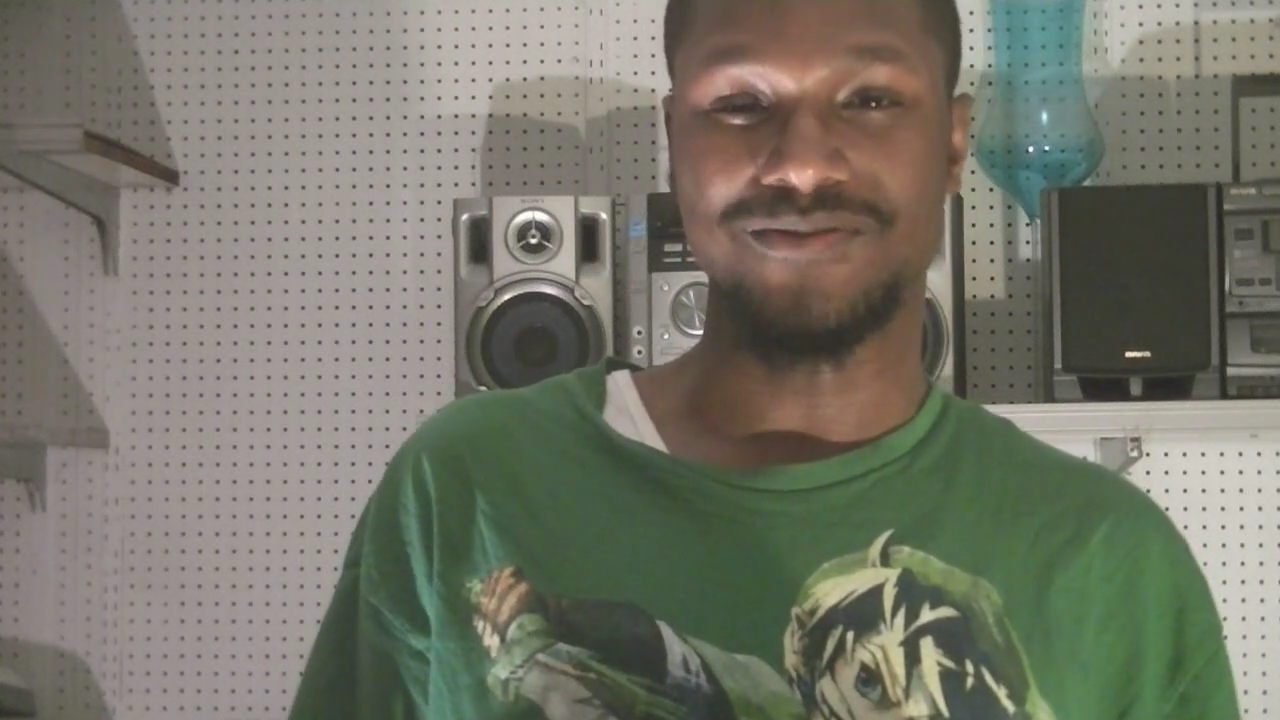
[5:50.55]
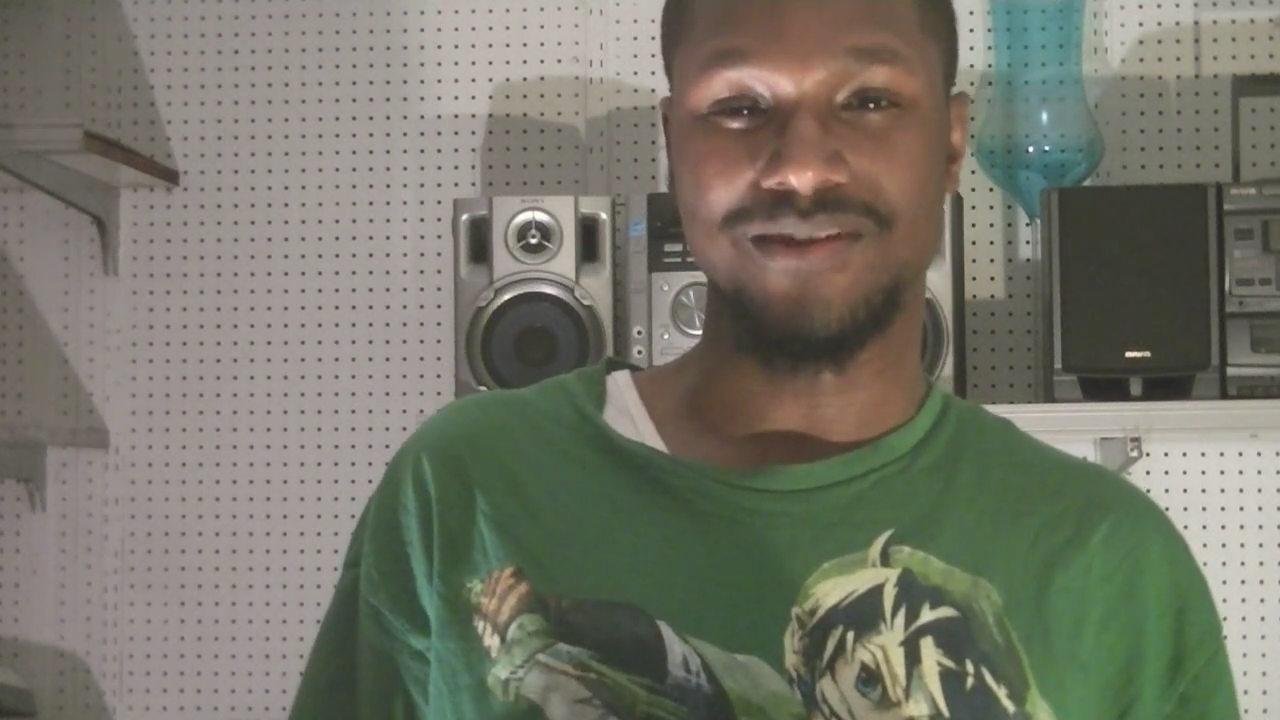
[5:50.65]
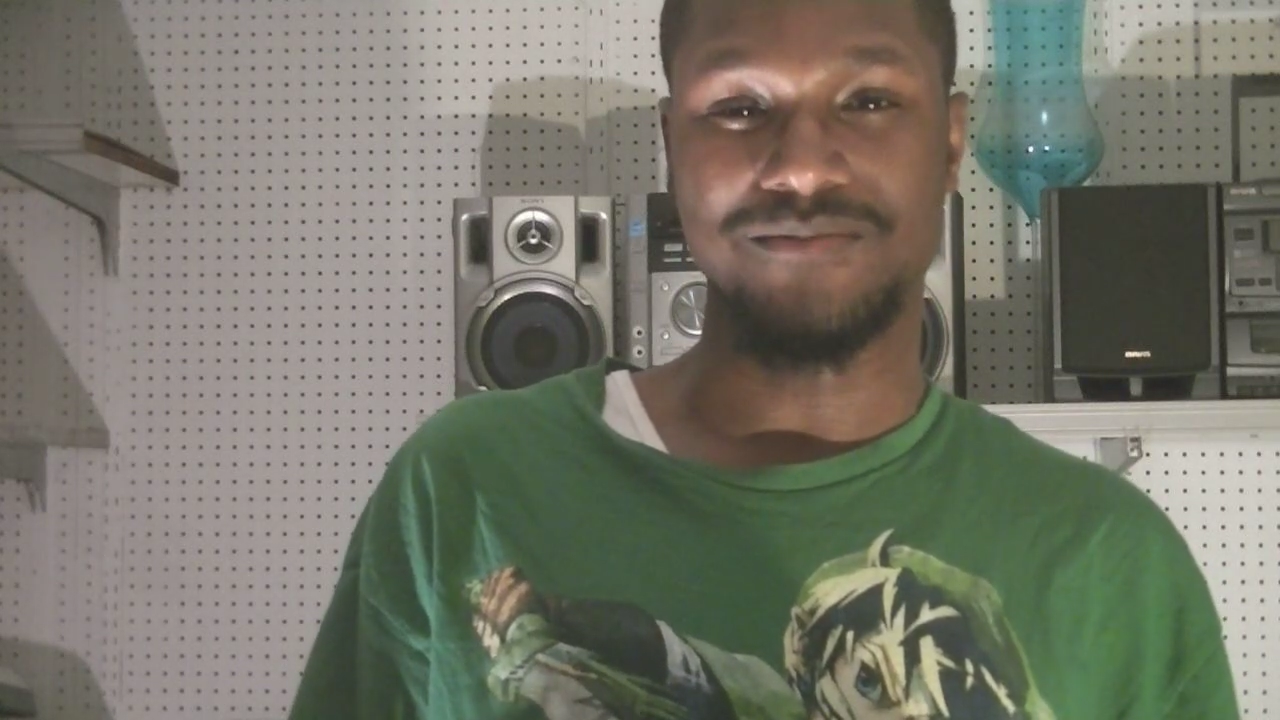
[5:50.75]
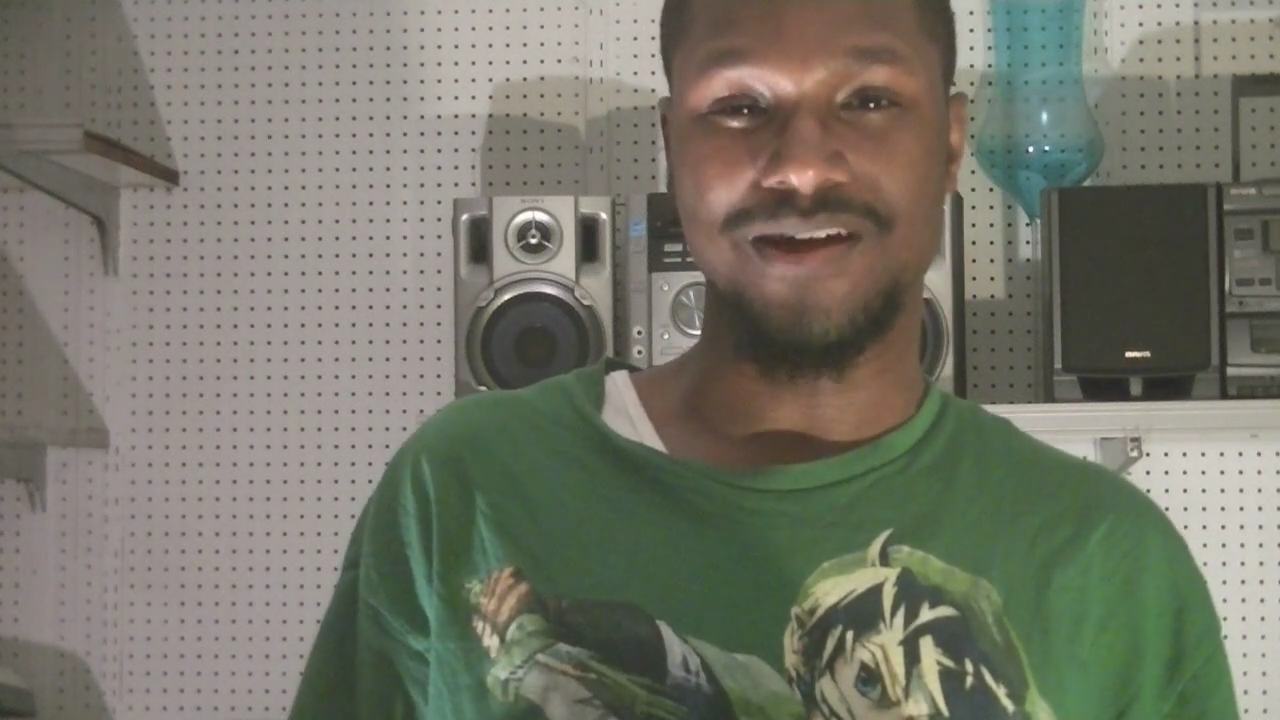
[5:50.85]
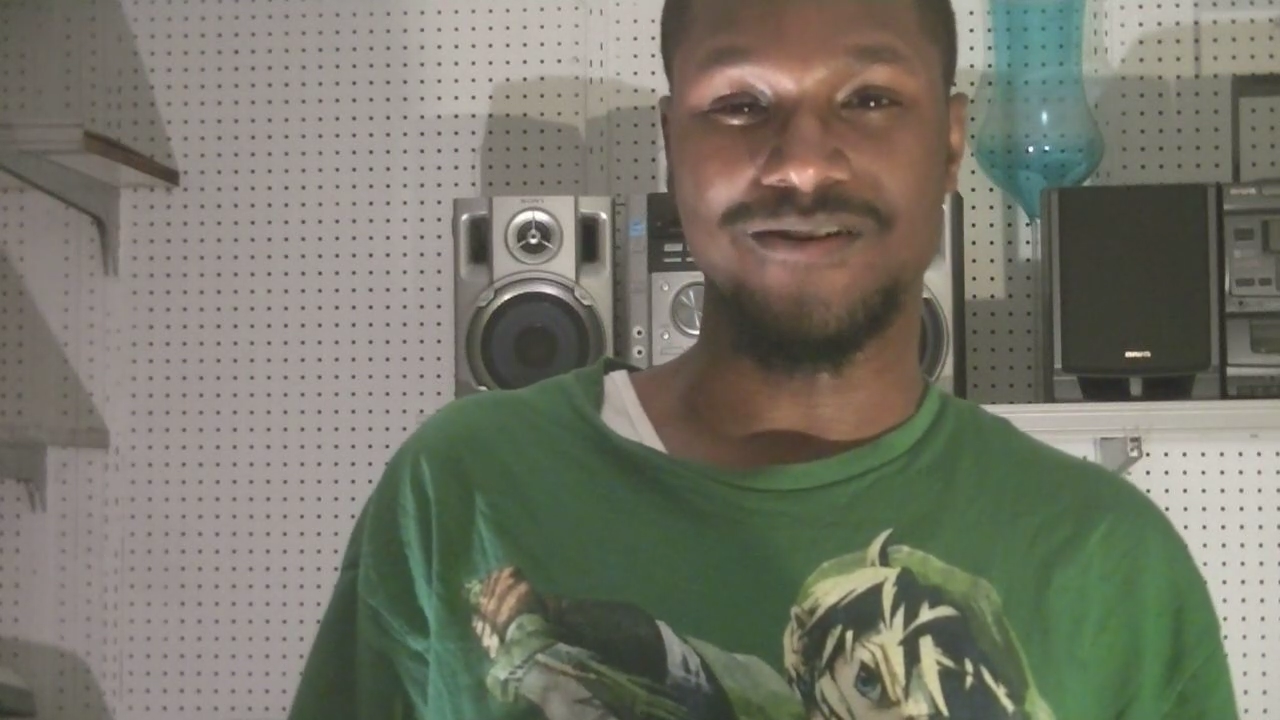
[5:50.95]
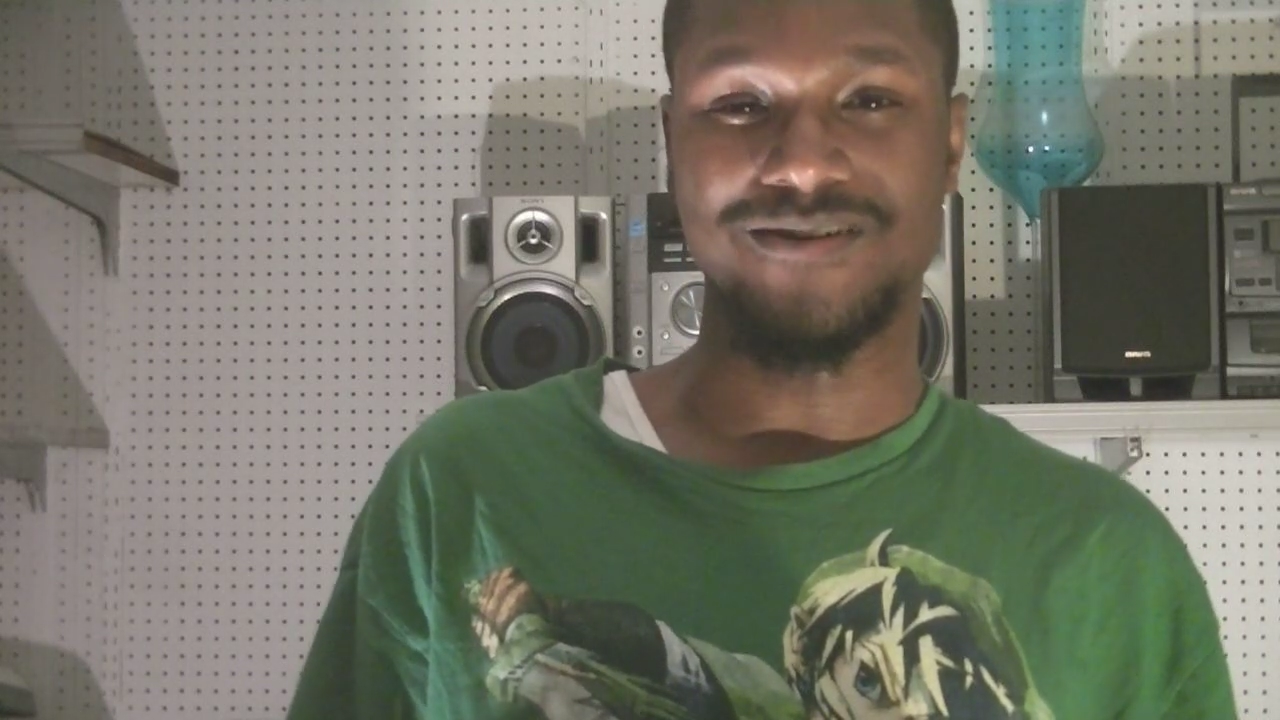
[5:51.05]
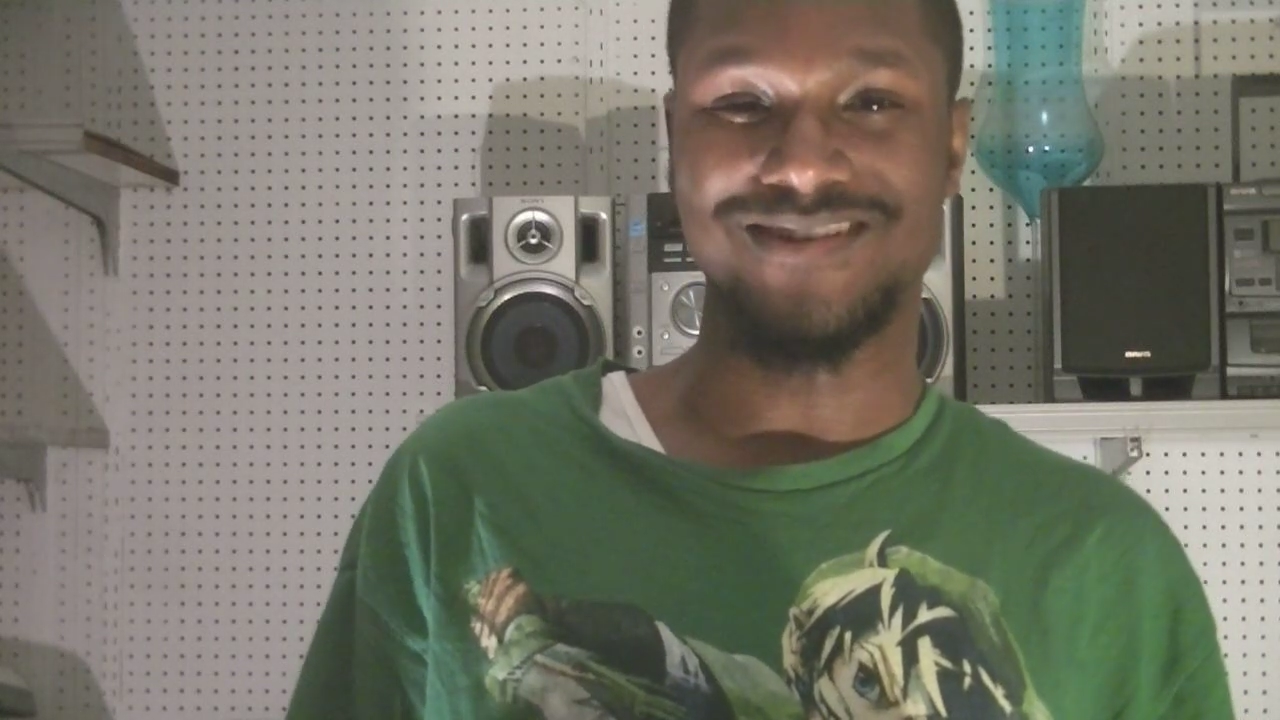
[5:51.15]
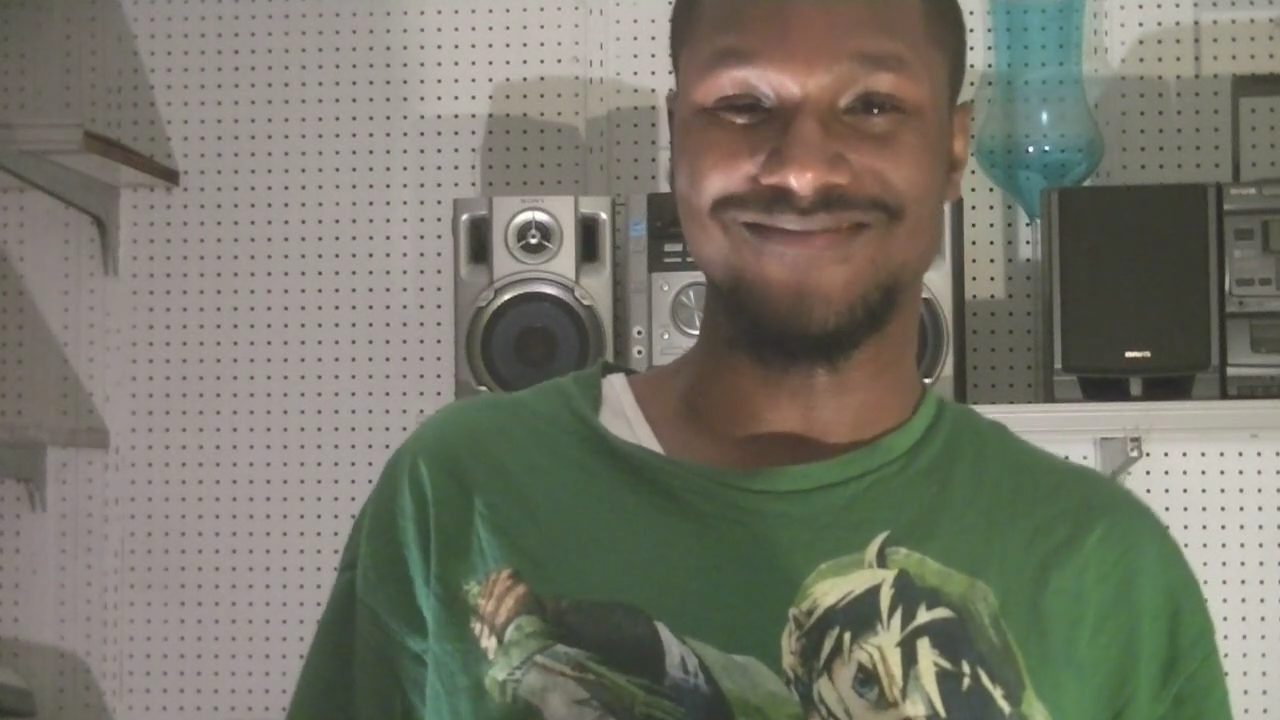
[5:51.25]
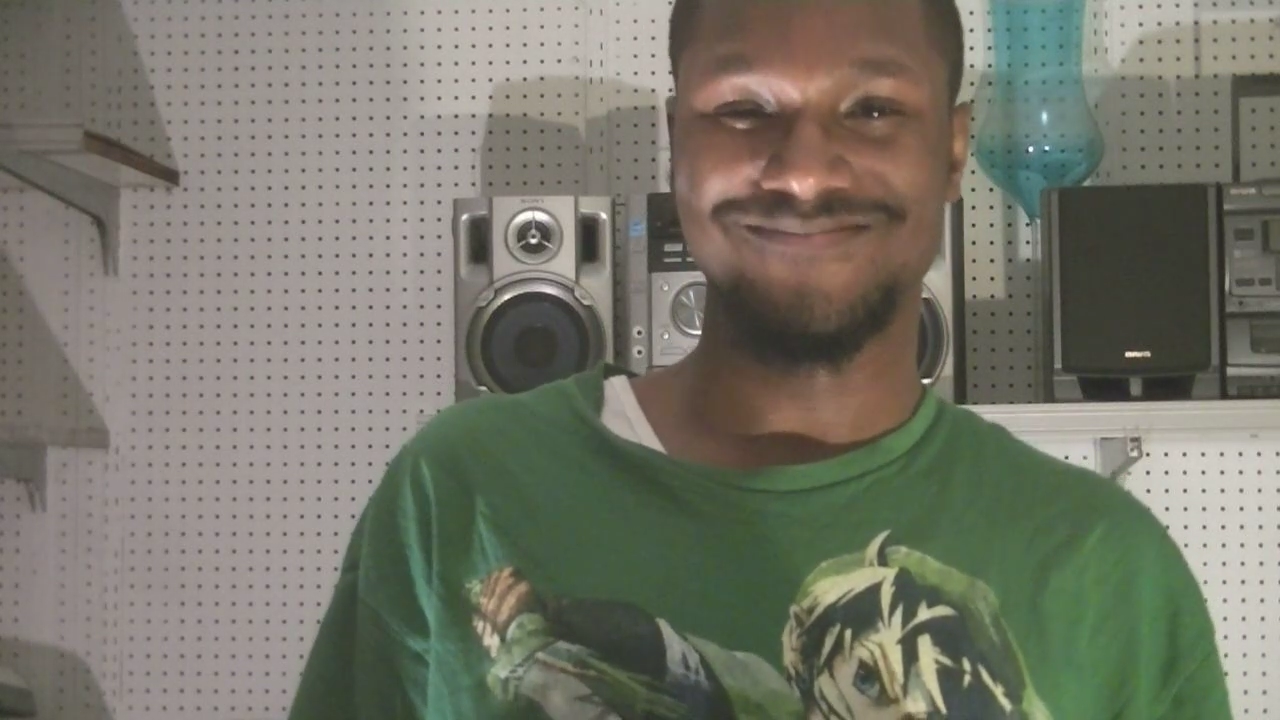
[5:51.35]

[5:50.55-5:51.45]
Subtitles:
like Matt Hardy.